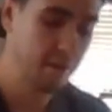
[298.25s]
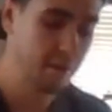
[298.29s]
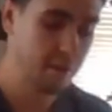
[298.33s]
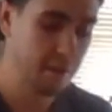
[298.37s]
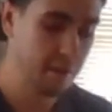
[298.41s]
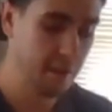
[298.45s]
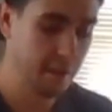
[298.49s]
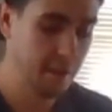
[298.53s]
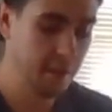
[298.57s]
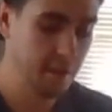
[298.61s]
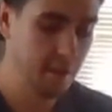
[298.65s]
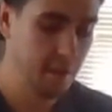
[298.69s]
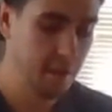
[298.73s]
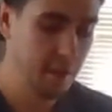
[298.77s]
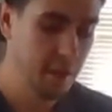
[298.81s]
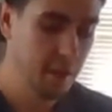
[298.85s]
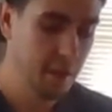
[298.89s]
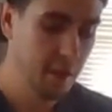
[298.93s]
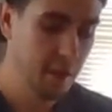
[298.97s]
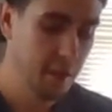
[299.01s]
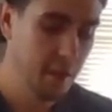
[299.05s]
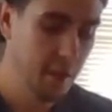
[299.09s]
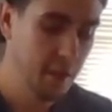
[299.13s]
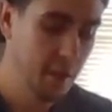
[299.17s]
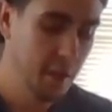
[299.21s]
Okay.
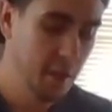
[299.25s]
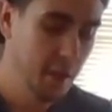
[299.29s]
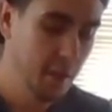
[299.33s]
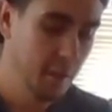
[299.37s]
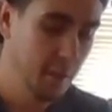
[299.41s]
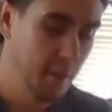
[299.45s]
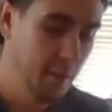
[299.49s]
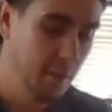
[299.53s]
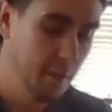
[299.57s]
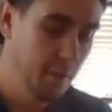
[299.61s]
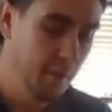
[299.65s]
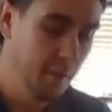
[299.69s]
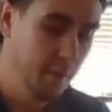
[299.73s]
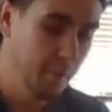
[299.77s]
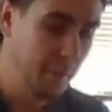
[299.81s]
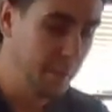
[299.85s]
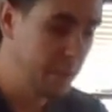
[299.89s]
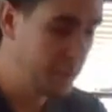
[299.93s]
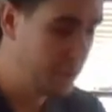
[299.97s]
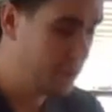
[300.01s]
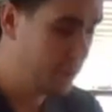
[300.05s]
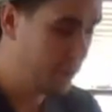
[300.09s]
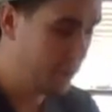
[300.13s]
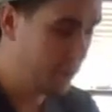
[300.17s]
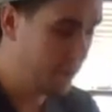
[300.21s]

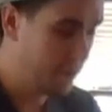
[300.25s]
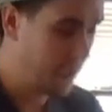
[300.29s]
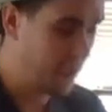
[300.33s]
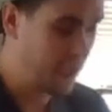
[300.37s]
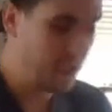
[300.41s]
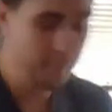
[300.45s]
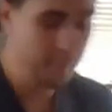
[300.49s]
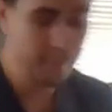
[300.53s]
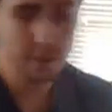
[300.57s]
Make sure you're kind